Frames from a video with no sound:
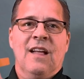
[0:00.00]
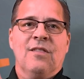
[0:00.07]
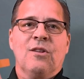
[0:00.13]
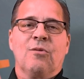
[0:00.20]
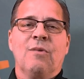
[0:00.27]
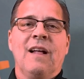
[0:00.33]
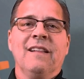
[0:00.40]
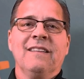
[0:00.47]

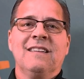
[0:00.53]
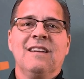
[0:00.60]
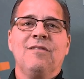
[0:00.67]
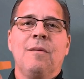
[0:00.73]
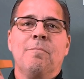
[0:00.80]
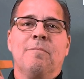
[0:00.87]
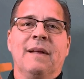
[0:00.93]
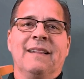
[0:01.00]
The relative
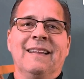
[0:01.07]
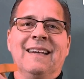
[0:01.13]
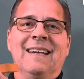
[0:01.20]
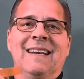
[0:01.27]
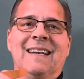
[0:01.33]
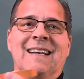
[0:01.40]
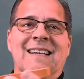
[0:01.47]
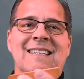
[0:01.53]

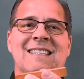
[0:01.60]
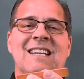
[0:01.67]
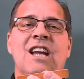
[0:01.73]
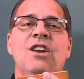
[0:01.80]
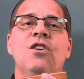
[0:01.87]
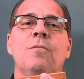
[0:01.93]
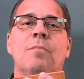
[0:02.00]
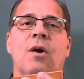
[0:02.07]
ability to
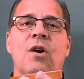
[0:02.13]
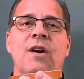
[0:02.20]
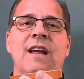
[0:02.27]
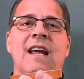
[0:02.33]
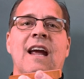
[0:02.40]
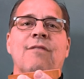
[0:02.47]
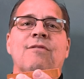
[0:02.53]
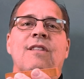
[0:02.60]
continue
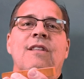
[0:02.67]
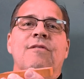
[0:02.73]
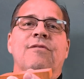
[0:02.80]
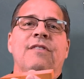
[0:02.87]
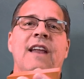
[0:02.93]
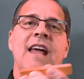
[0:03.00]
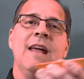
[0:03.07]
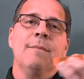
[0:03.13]
burning after the
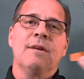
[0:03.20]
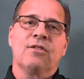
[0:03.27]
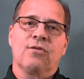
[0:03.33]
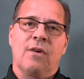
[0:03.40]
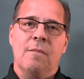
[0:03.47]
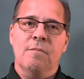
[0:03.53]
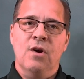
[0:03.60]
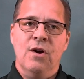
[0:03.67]
flame is
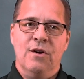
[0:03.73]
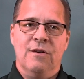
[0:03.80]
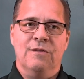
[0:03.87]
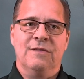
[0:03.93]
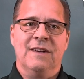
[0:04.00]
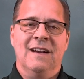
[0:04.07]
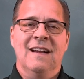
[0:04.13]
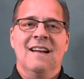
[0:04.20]

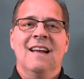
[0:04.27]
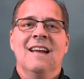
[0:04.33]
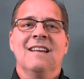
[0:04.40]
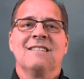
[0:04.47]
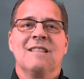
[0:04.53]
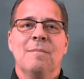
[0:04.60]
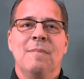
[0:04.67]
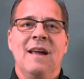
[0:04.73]
removed
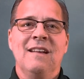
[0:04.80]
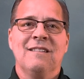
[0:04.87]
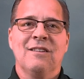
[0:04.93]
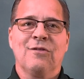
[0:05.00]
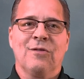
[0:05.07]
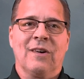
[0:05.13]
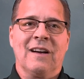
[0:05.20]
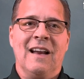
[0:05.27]
is the
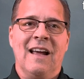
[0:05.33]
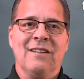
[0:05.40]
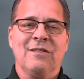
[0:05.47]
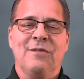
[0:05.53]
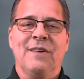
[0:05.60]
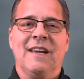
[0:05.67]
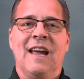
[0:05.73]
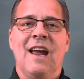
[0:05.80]
basis for
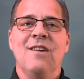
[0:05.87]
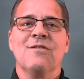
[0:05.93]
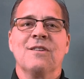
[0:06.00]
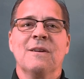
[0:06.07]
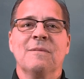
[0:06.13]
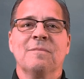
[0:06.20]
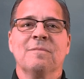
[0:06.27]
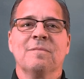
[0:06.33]

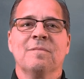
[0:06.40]
classification.